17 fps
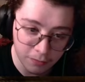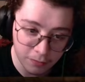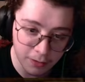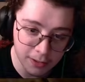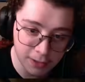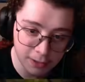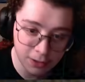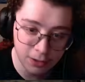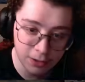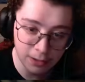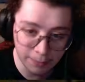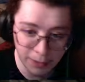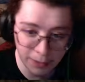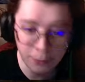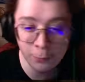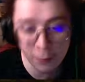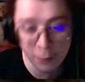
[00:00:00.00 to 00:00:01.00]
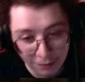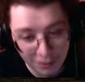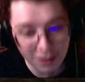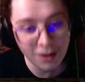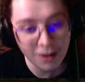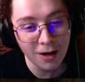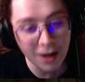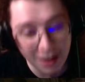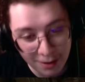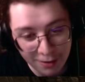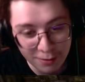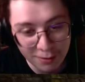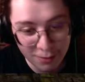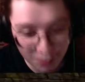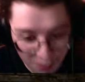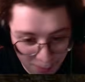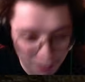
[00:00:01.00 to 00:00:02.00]
it's gonna be one of our higher
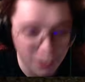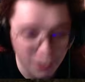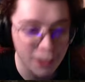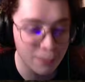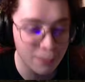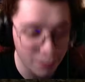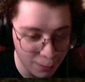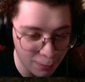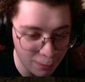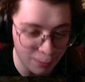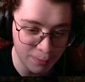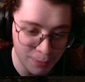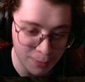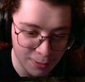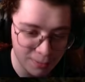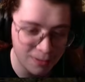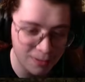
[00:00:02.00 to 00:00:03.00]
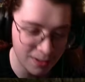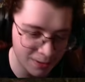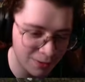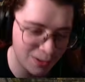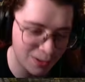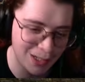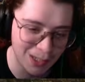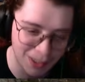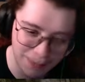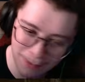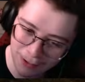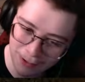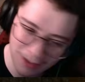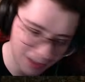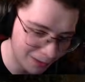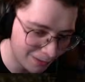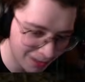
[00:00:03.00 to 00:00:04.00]
scoring rooms. Just to
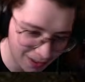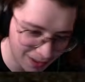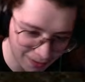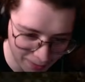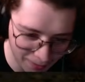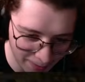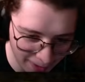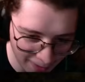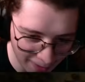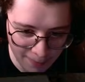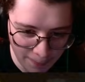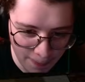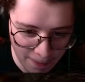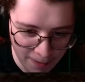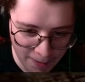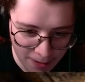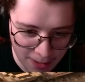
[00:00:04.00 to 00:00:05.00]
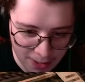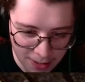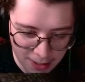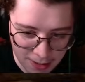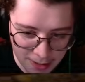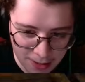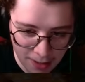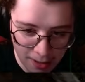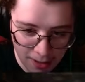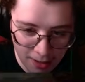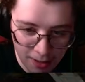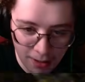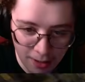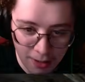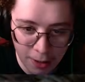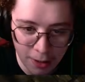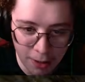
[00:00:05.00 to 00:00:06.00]
spoil it right off the bat, there is a
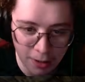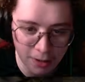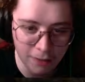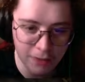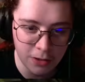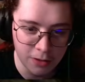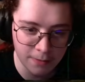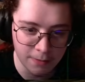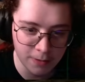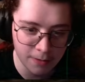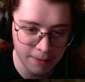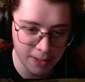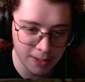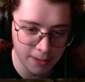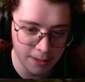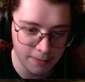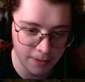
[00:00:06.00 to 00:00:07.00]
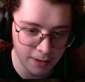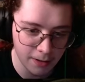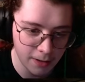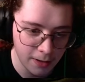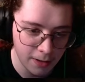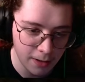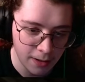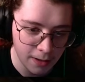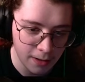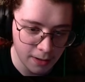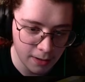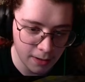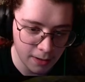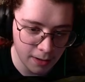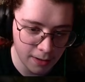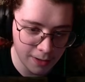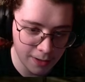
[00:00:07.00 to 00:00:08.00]
ton of usable space up here.
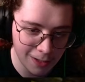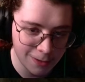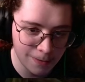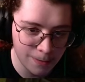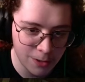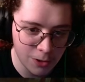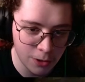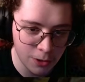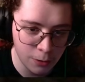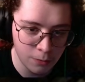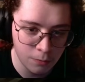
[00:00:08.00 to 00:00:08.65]
Not to mention